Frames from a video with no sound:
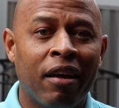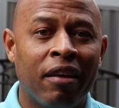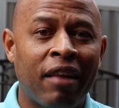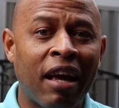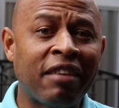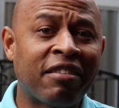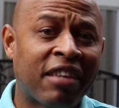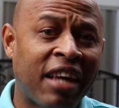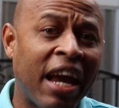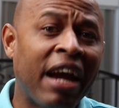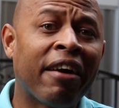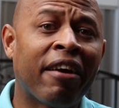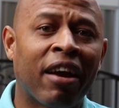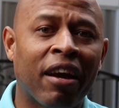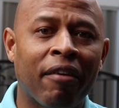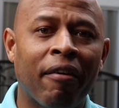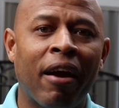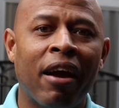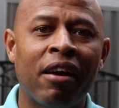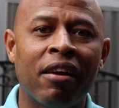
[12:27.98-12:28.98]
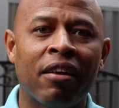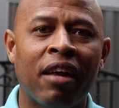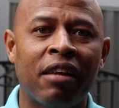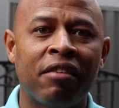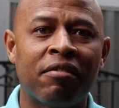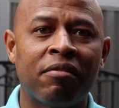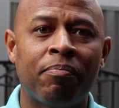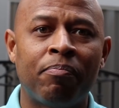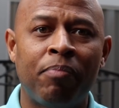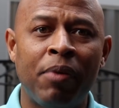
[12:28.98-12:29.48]
that's caring, right?
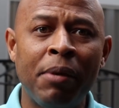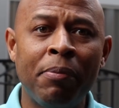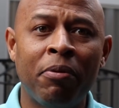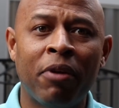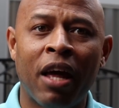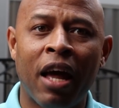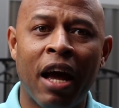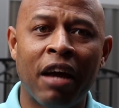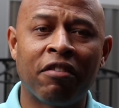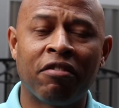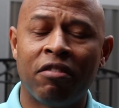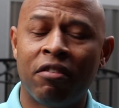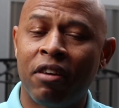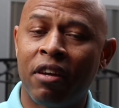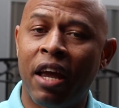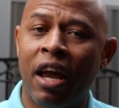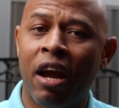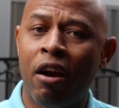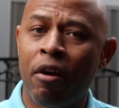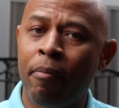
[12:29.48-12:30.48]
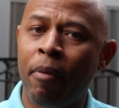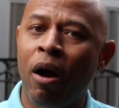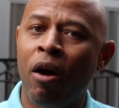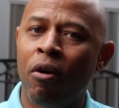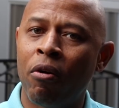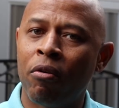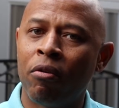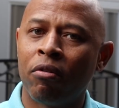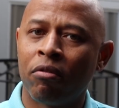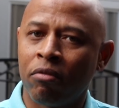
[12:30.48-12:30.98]
That's people that actually care
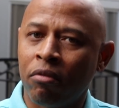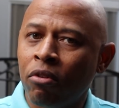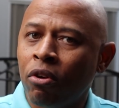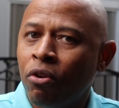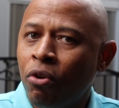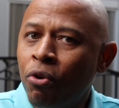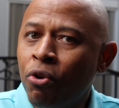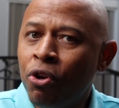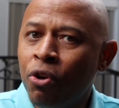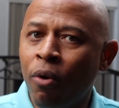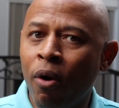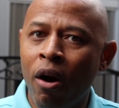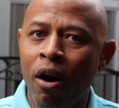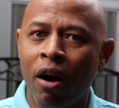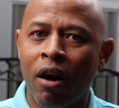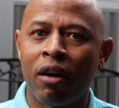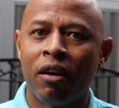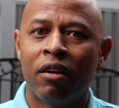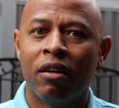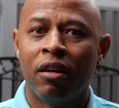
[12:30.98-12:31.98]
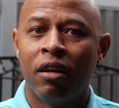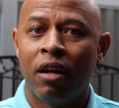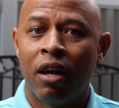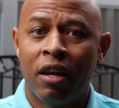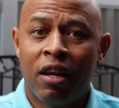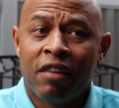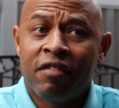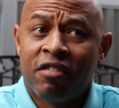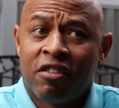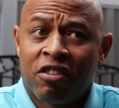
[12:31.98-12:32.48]
about who you are,
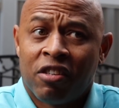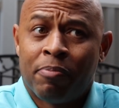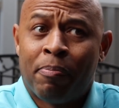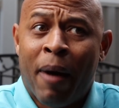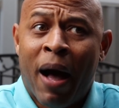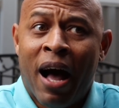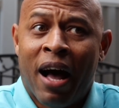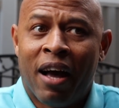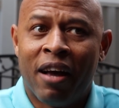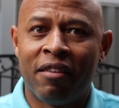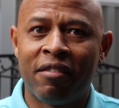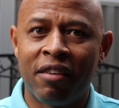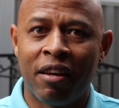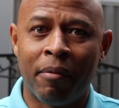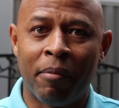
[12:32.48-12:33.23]
unless they're spies.